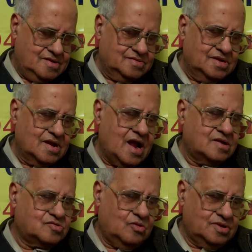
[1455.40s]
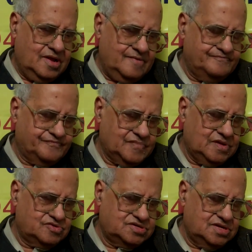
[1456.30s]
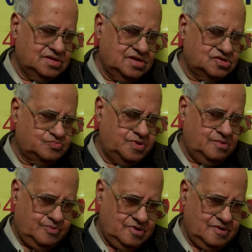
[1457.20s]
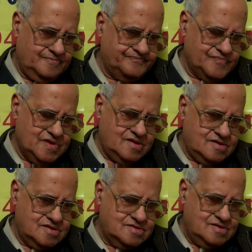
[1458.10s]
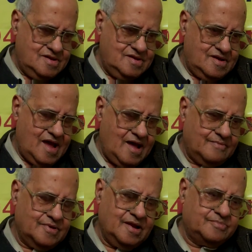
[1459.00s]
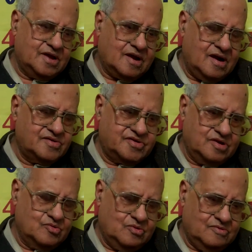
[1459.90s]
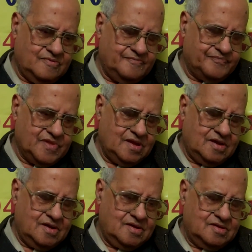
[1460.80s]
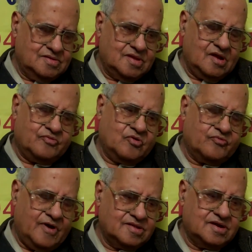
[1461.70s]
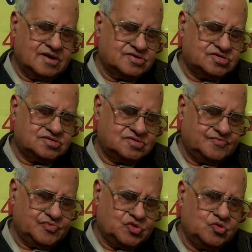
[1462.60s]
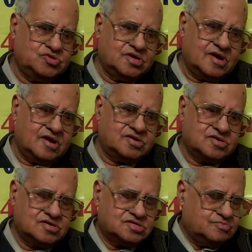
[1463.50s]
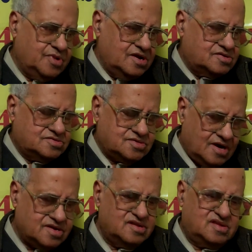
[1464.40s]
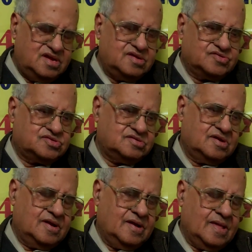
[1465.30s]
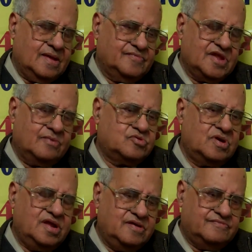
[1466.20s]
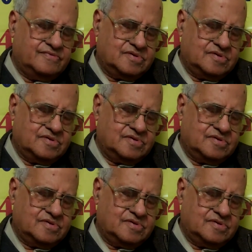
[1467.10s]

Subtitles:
Then I told them, you see, these people have left the country, you know. Their forefathers, through generations, made certain things. They have to leave.